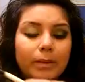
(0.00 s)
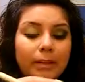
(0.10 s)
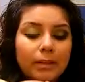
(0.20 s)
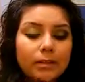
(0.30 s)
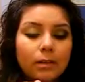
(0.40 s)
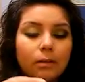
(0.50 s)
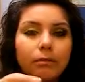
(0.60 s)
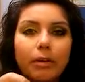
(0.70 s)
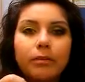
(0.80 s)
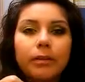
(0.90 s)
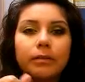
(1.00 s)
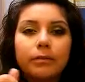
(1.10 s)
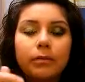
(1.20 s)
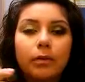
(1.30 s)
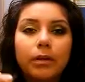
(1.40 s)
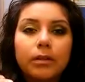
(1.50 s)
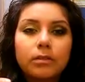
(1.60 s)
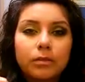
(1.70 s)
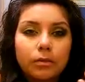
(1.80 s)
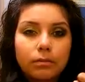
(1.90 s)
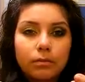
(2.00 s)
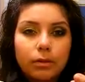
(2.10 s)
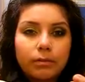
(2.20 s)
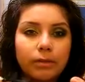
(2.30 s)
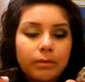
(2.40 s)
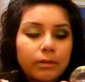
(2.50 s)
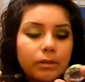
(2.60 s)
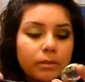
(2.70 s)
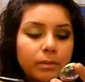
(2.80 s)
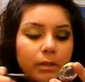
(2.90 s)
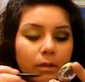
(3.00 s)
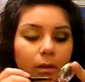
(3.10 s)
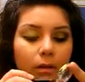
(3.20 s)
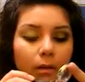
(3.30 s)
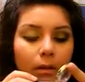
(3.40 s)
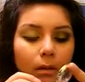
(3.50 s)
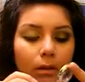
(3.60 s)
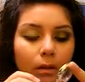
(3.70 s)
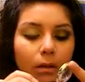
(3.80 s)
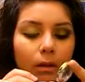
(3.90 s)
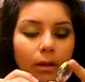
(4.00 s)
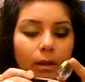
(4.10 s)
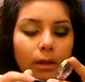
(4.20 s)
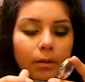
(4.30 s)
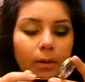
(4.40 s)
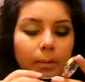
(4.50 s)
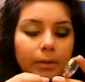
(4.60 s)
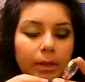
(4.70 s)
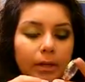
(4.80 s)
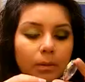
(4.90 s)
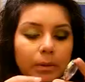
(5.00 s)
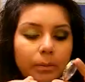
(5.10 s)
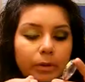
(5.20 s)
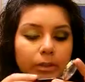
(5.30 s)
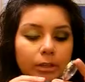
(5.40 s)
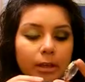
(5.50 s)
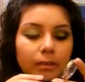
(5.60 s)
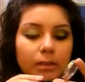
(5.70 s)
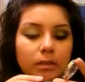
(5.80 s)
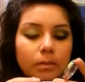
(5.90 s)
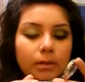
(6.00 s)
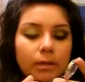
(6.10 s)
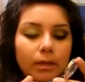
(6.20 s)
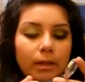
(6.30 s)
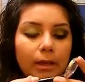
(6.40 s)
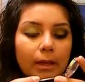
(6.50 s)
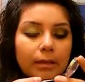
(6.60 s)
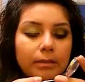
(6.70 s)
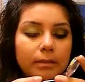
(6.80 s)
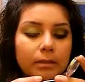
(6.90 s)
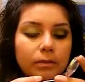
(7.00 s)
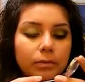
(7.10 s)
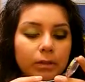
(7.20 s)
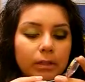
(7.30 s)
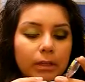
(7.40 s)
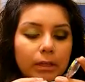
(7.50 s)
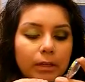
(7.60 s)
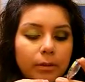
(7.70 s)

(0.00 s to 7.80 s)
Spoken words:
I think it's called Velvet Forest or Green Velvet or something. And I'm going to get it on my brush, and this one it's really